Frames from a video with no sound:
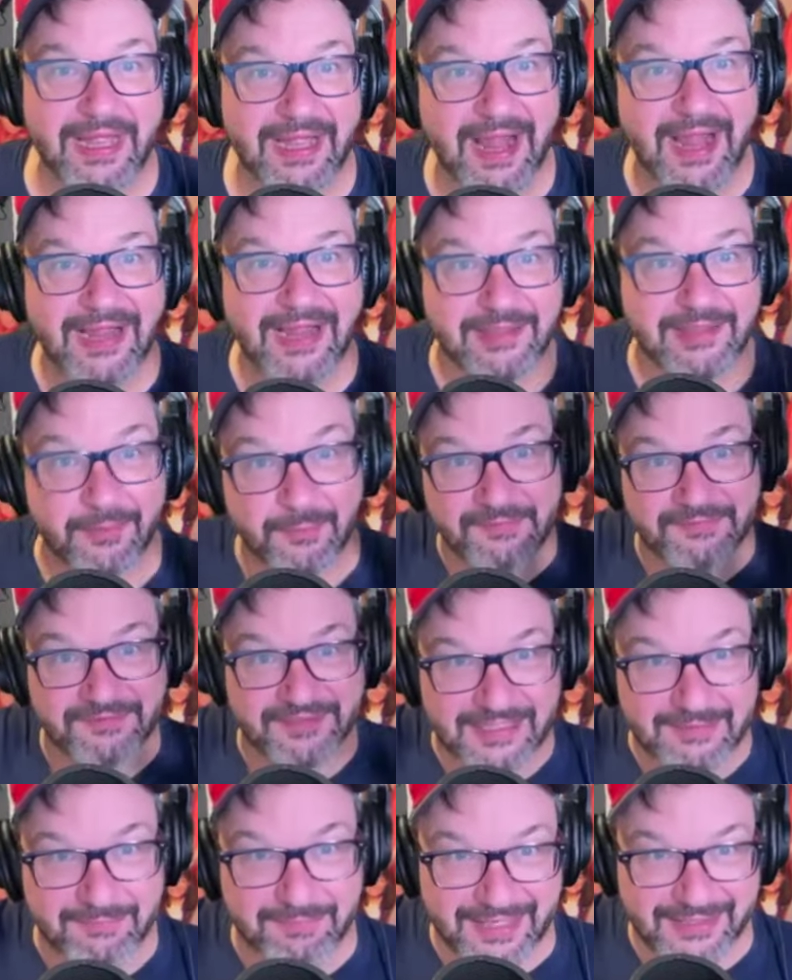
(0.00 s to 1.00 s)
night that we've
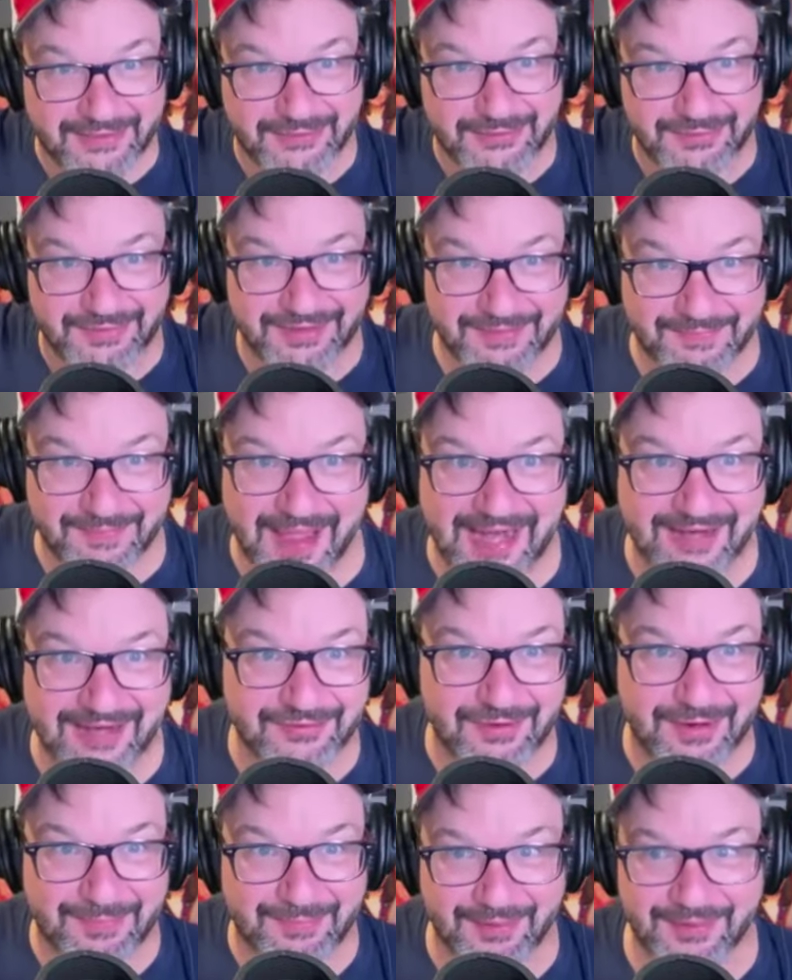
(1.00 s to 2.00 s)
seen pictured in the
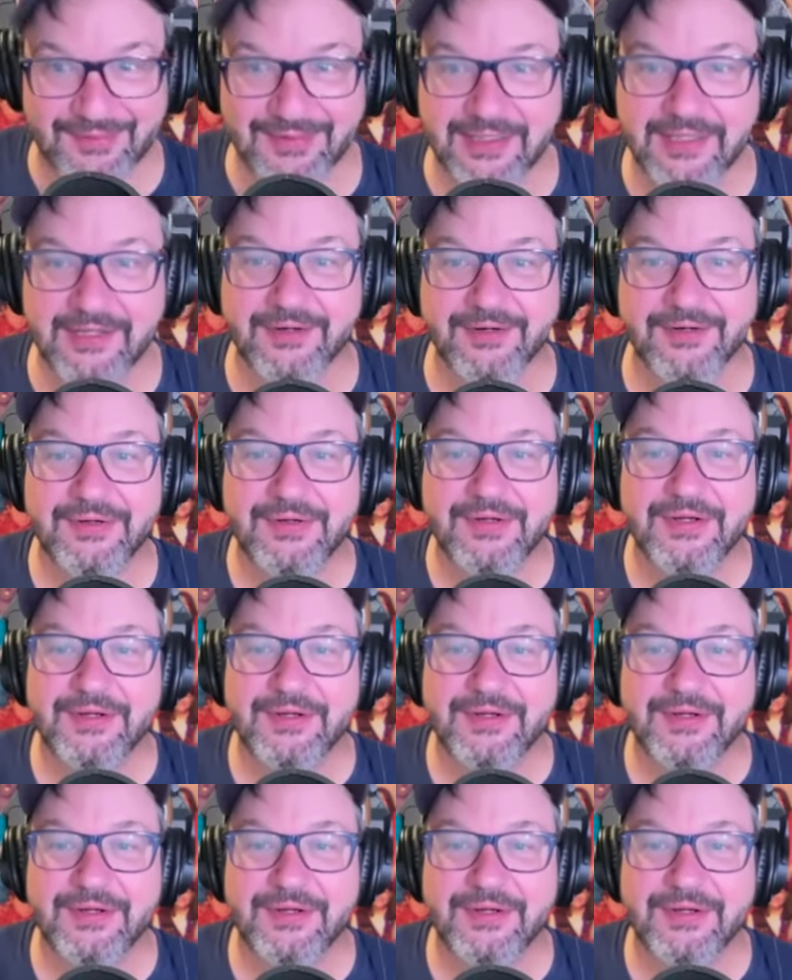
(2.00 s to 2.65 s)
backdrop earlier.